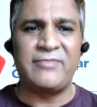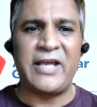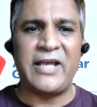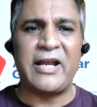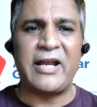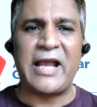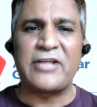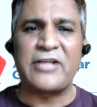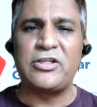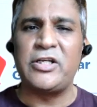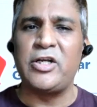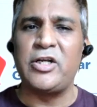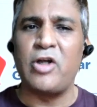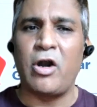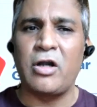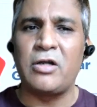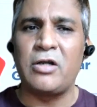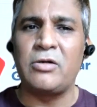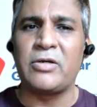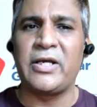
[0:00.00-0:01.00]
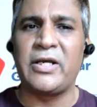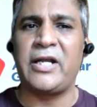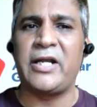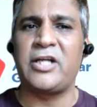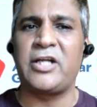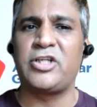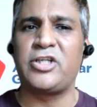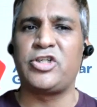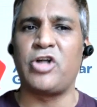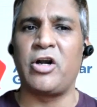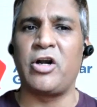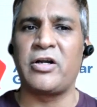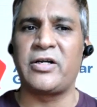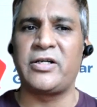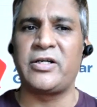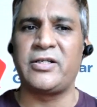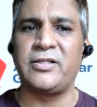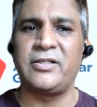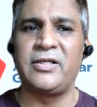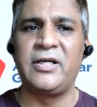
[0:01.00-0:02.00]
we are actually not looking at a short
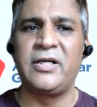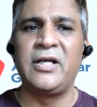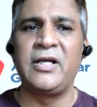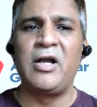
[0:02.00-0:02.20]
return.